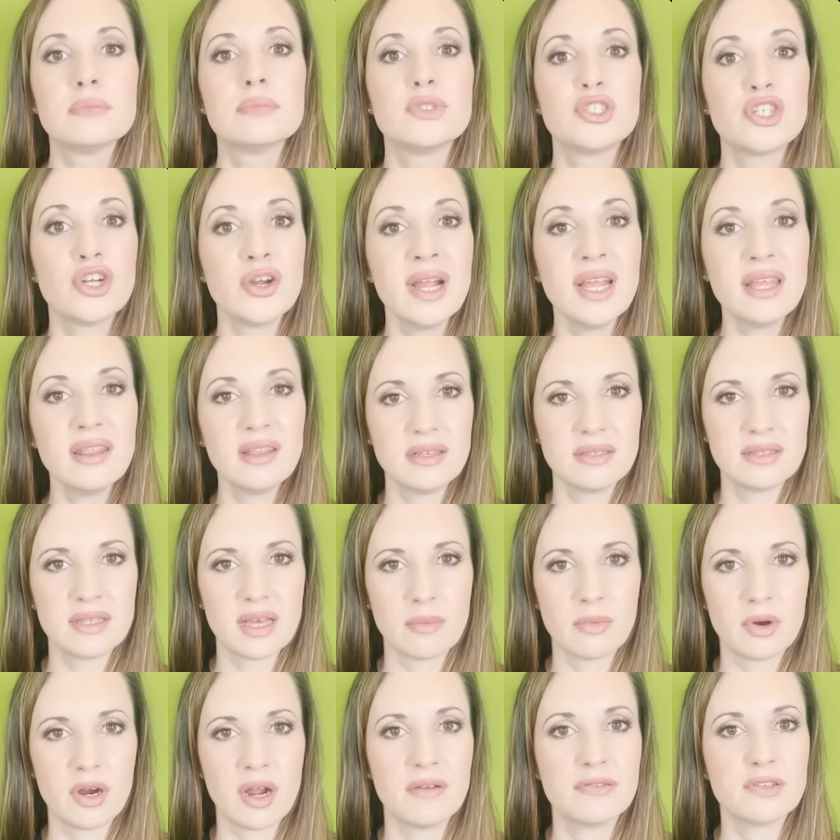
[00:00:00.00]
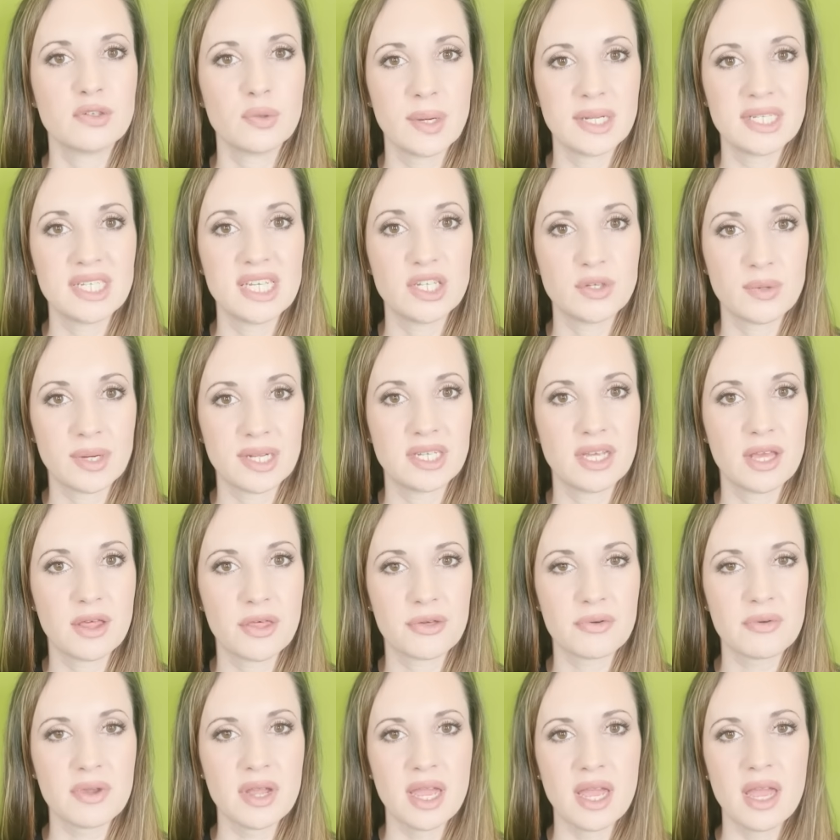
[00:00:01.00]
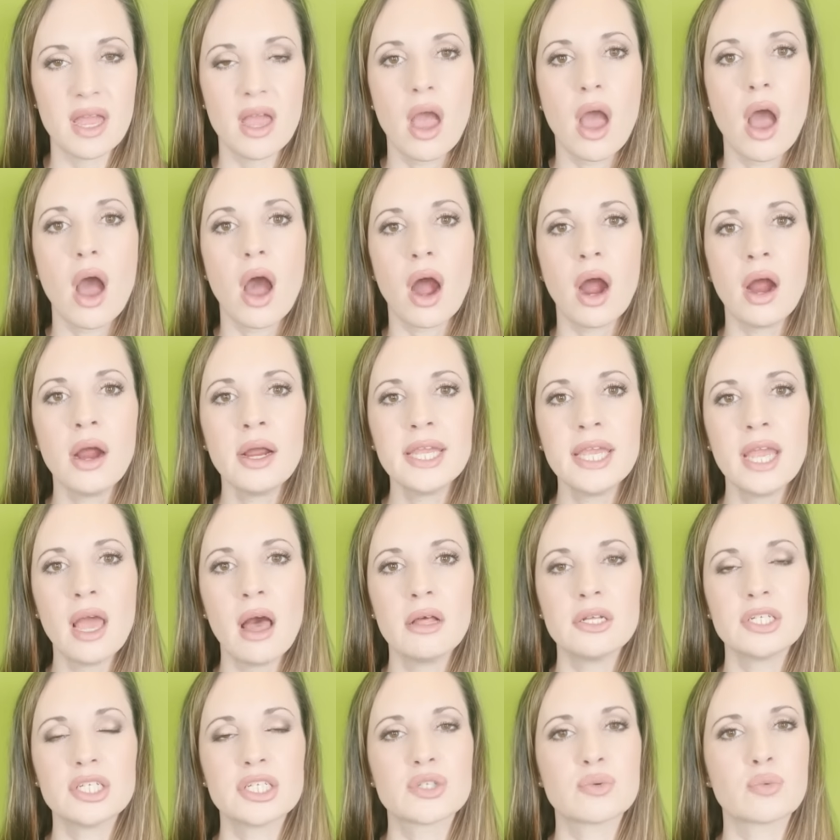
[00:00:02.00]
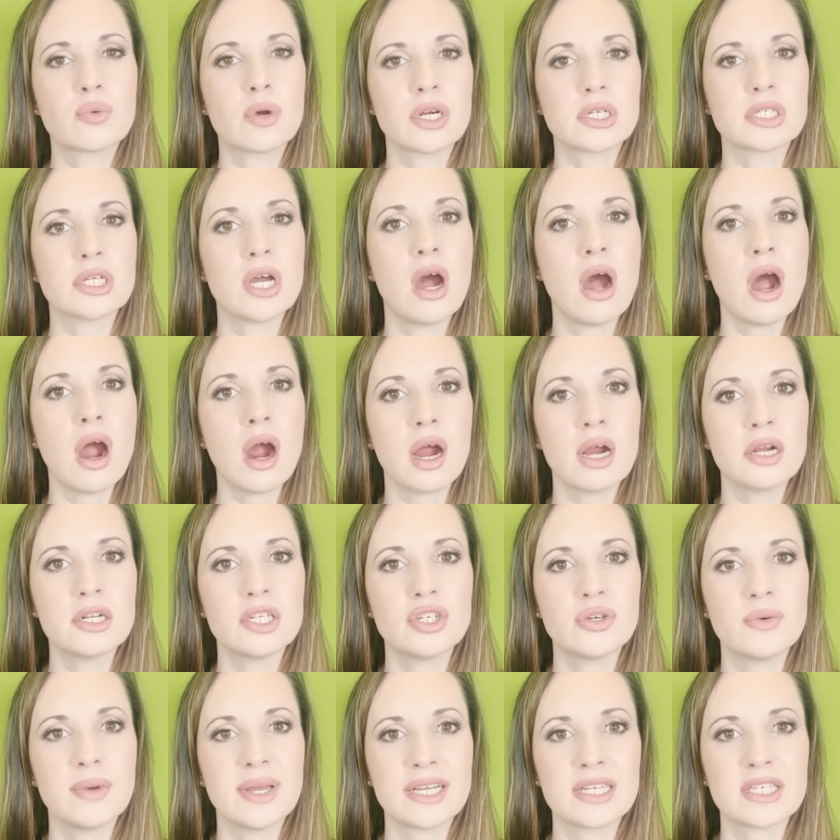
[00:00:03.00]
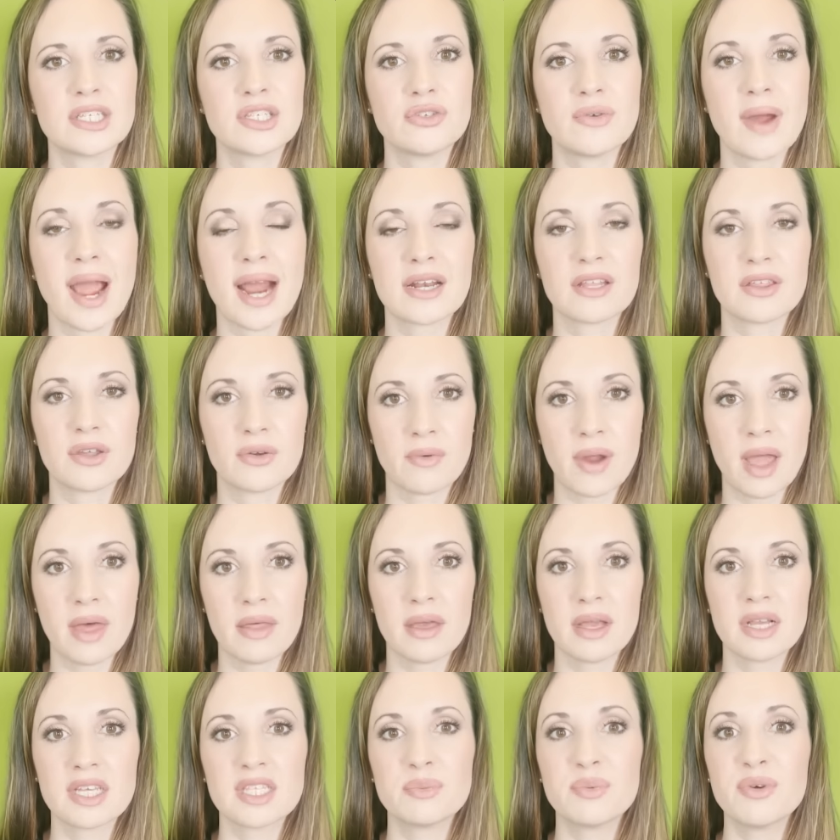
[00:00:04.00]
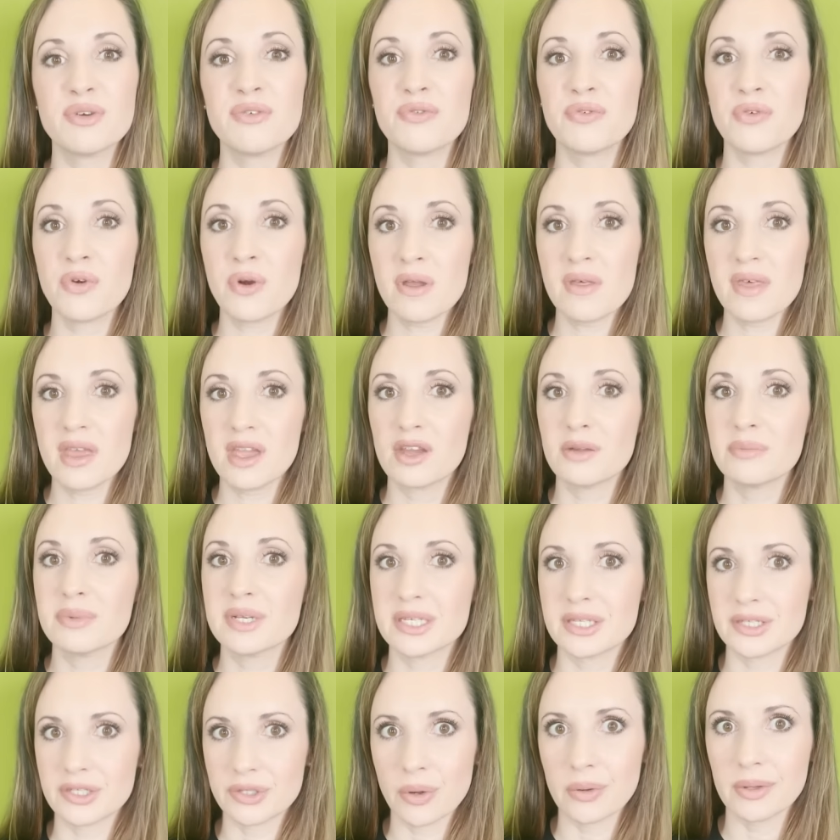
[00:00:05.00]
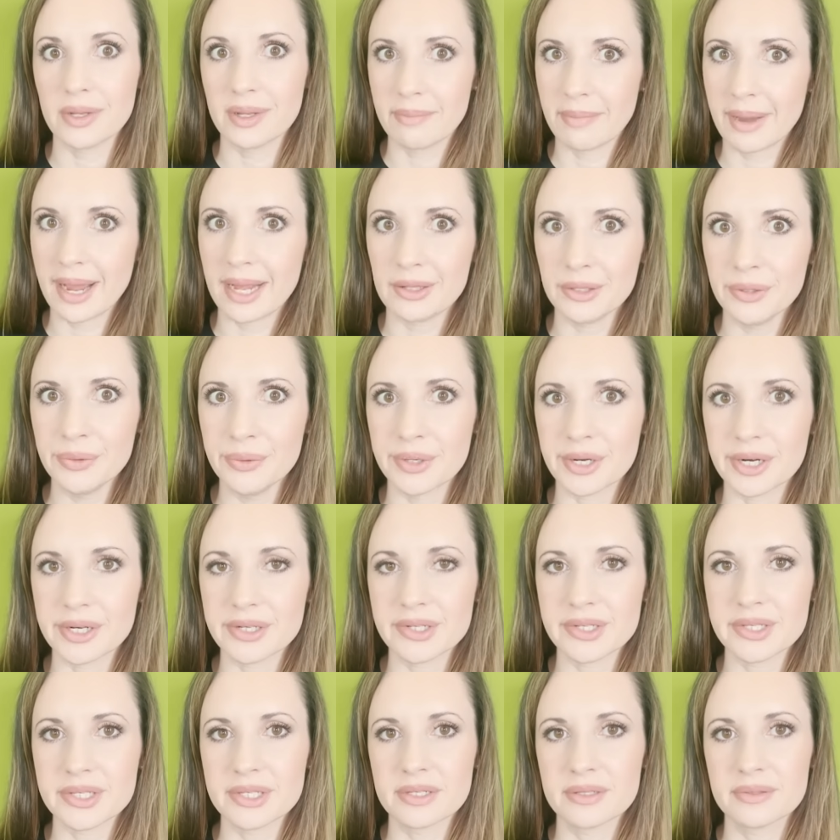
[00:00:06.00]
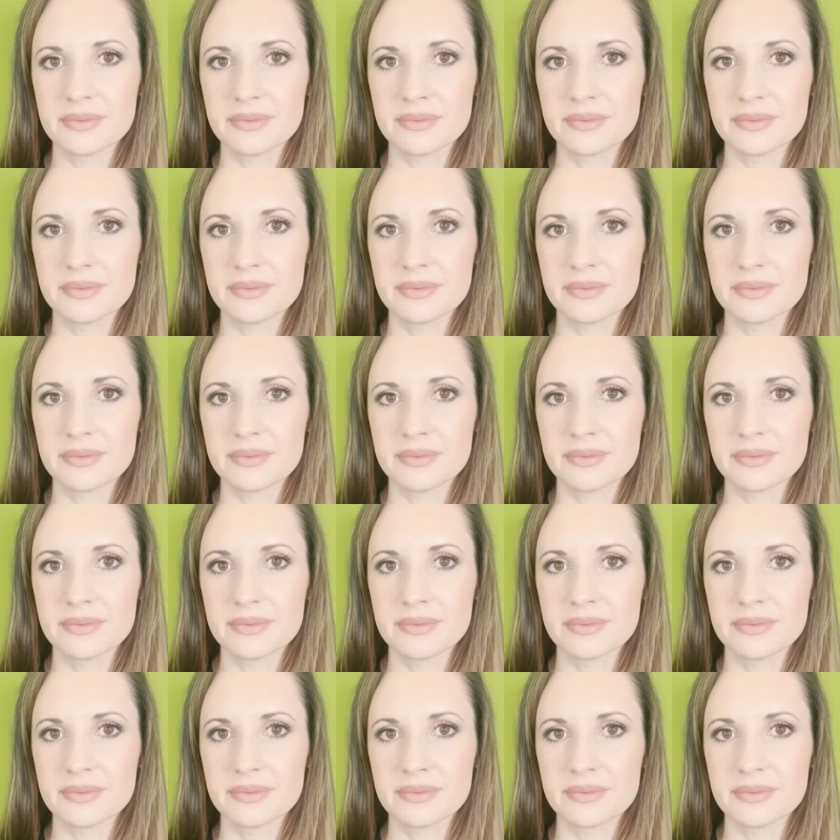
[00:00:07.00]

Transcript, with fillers: During the summer of 2023, archaeologists worked hard to extract the relics before they could be stolen by looters.